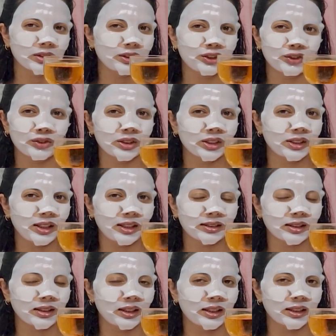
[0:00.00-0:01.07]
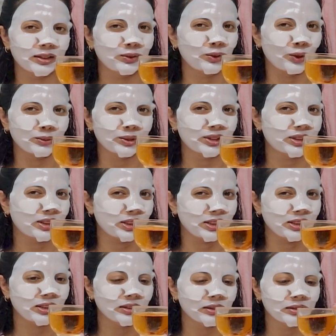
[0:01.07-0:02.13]
literally tastes like normal
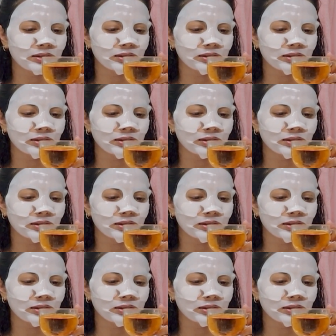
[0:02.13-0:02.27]
tea.